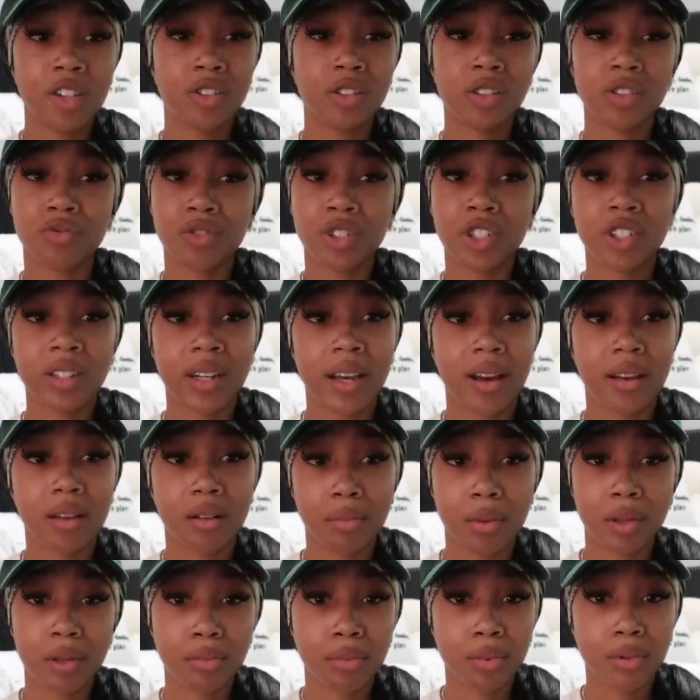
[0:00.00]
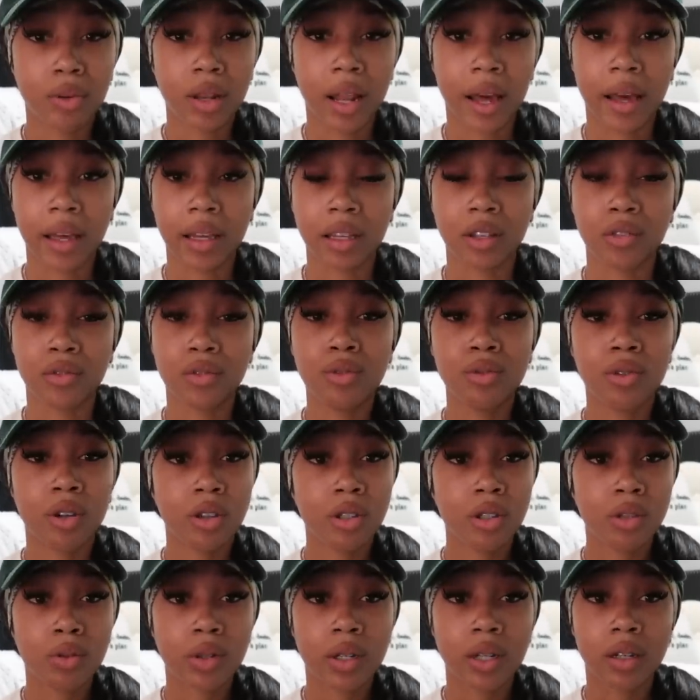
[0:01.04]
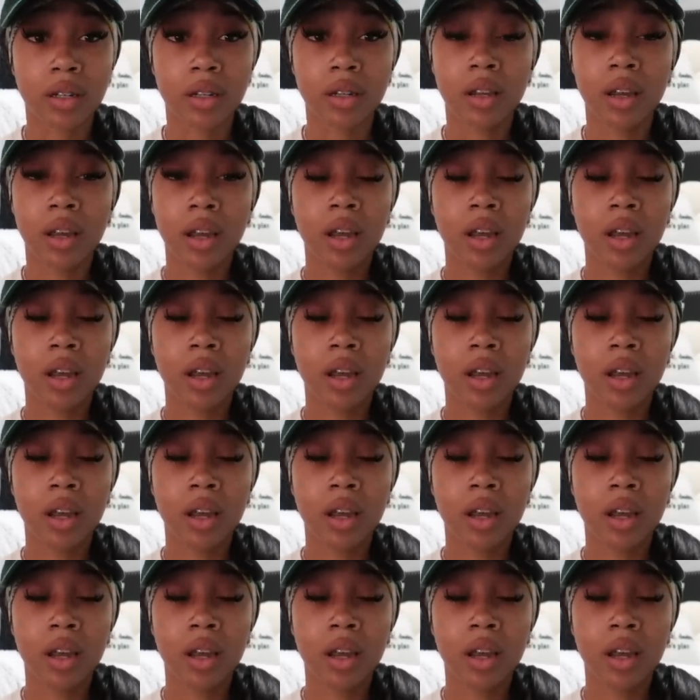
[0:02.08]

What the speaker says: Just reaching out to people, like if you know you want to